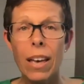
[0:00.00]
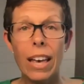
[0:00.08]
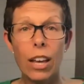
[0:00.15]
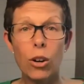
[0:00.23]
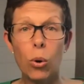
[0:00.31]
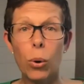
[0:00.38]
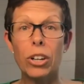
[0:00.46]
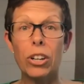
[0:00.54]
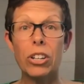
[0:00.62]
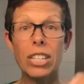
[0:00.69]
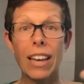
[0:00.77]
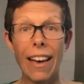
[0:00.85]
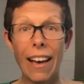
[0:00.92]
in order
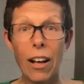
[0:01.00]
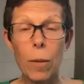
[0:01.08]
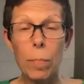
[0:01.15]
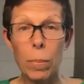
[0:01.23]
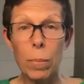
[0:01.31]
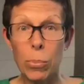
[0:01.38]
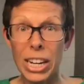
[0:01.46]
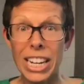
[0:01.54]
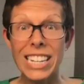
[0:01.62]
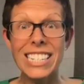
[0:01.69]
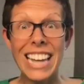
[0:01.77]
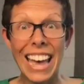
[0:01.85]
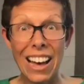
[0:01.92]
to help bring
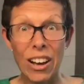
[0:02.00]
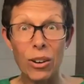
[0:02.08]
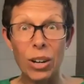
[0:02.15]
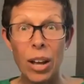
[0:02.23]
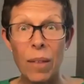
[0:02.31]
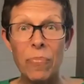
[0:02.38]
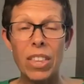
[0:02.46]
down